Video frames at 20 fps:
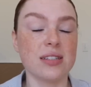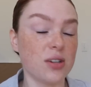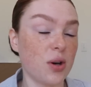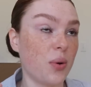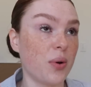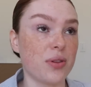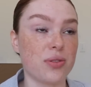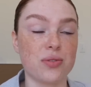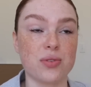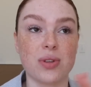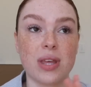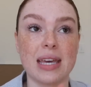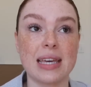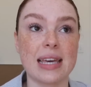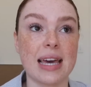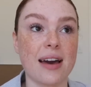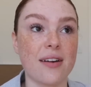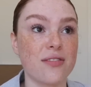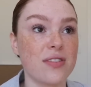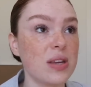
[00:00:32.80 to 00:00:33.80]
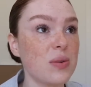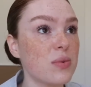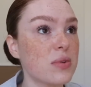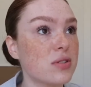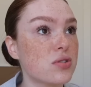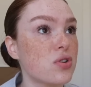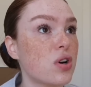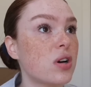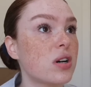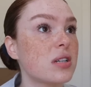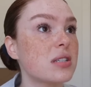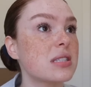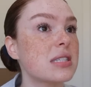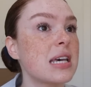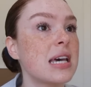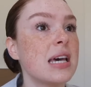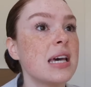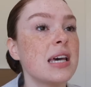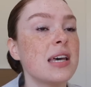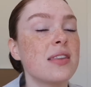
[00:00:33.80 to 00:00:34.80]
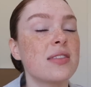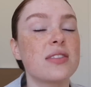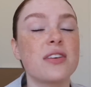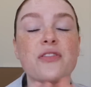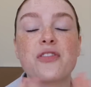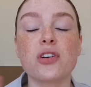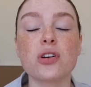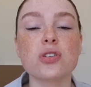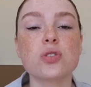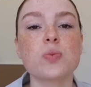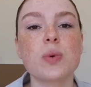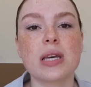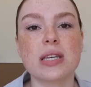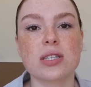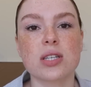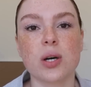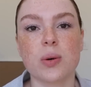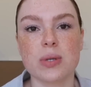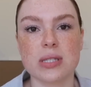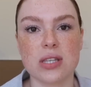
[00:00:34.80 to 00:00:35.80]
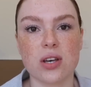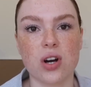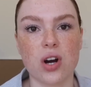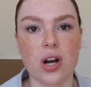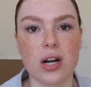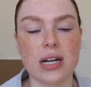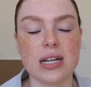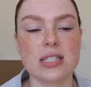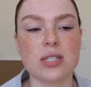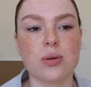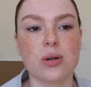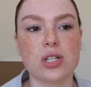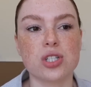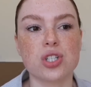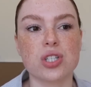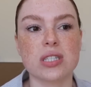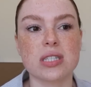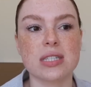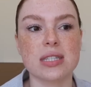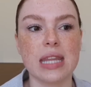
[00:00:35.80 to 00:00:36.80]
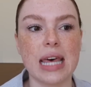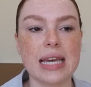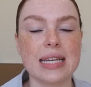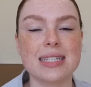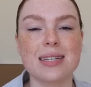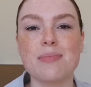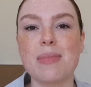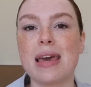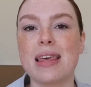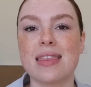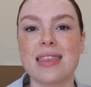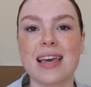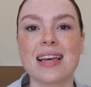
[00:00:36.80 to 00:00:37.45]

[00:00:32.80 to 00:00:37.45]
going through like caffeine withdrawals. The first week is always the hardest, so I just like to make